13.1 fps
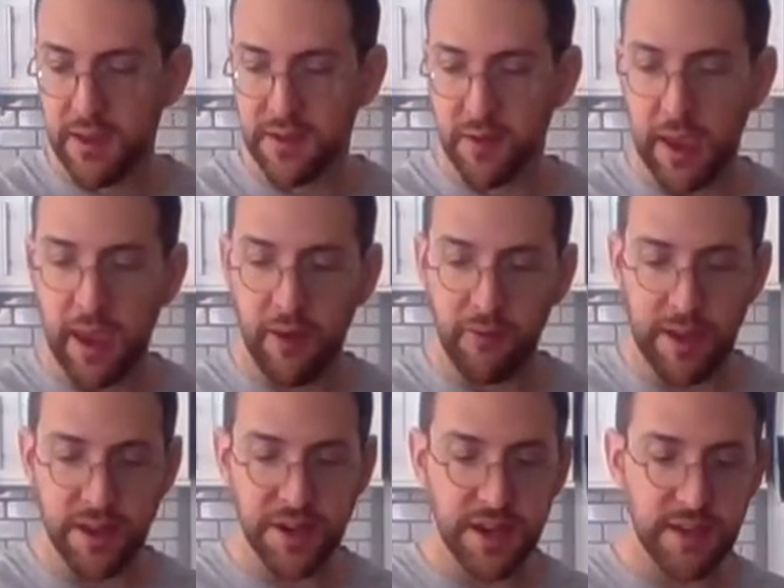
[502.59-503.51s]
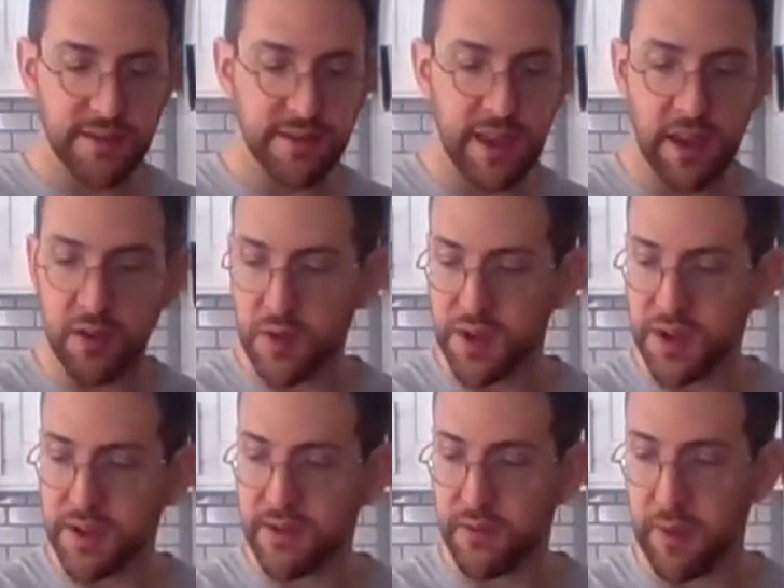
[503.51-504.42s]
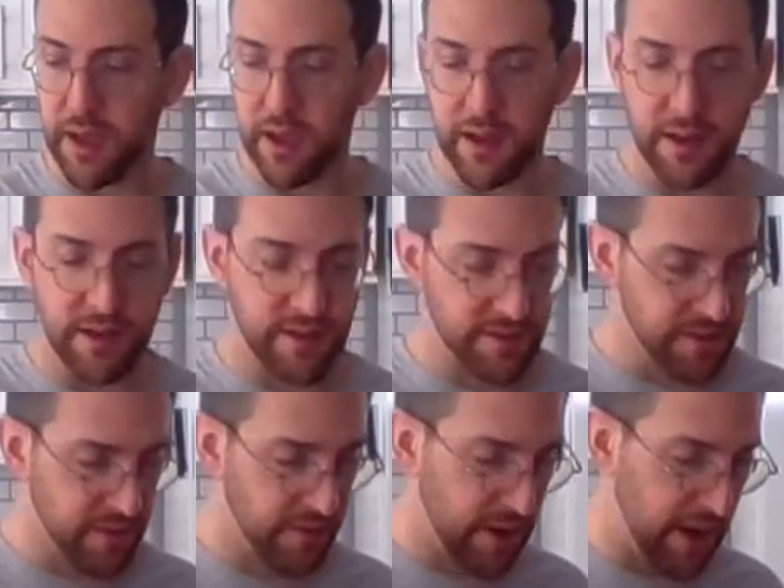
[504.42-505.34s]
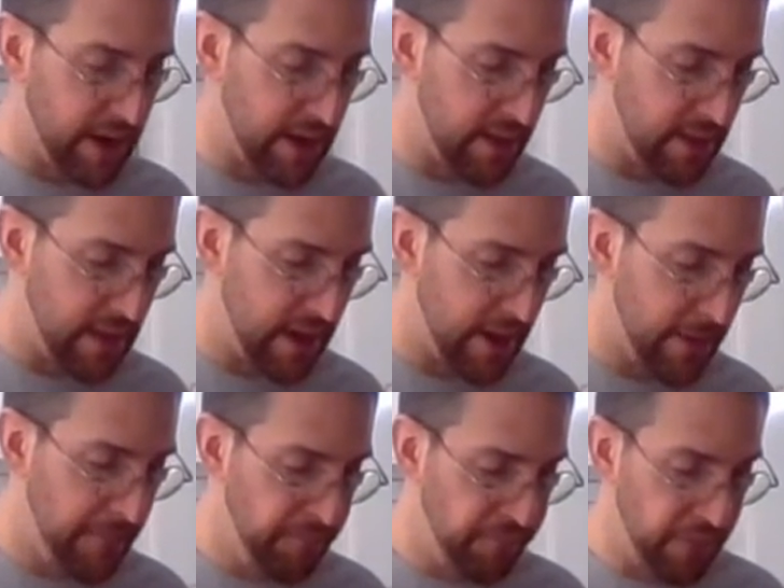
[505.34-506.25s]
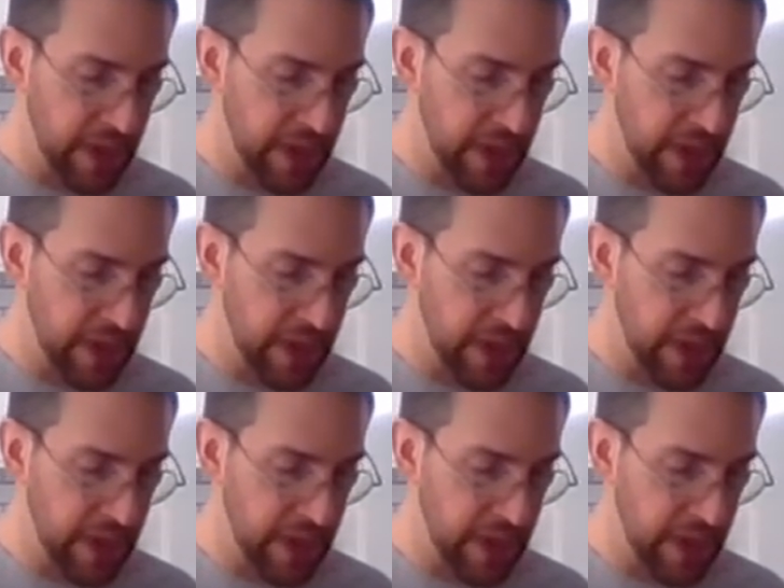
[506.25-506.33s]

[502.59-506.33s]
So I have my cheese sandwiches and my onions right in there.